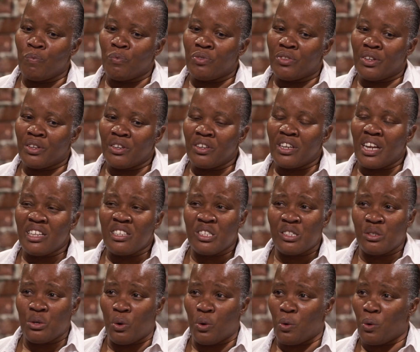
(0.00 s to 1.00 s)
you know, that's
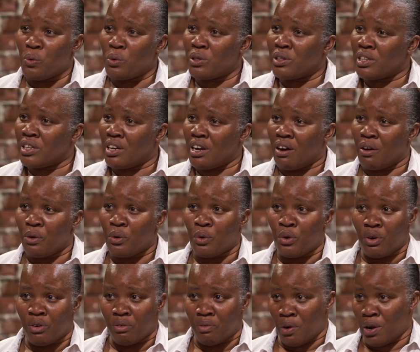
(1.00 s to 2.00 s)
totally out of
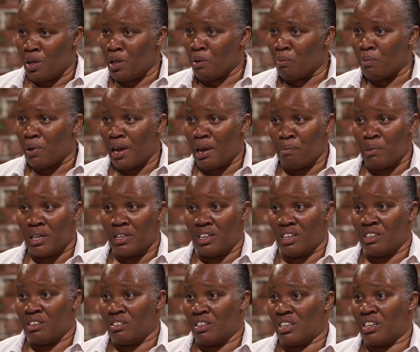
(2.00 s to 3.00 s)
our realm. I mean,
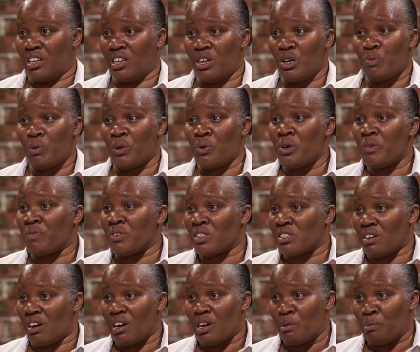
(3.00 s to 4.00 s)
and here we don't even
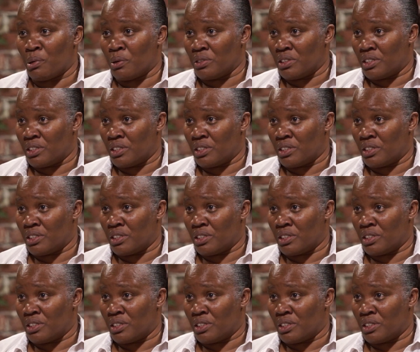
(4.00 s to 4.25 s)
talk about